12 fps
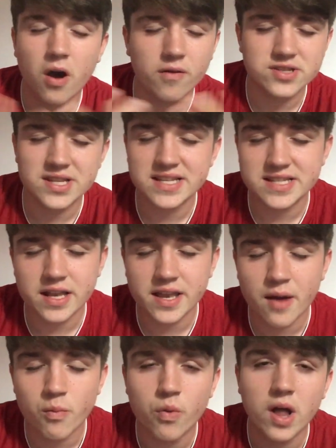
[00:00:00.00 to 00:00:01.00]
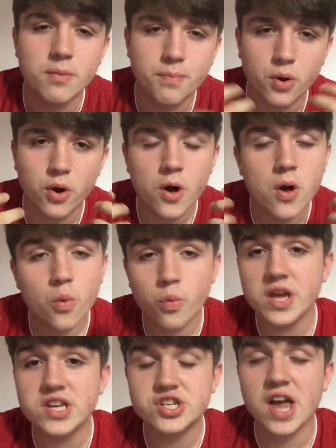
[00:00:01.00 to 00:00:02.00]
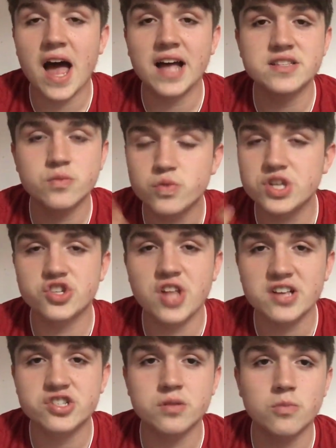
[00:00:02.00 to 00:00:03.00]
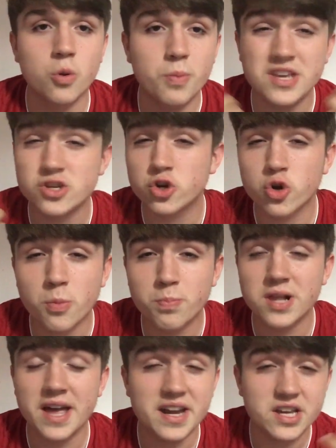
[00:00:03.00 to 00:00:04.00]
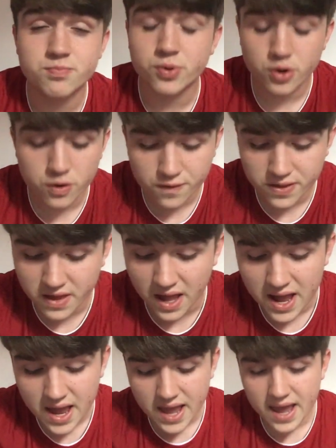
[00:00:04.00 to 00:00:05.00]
Obviously, it didn't end well, but we signed and we snatched him up. He's a good player. He's proven that.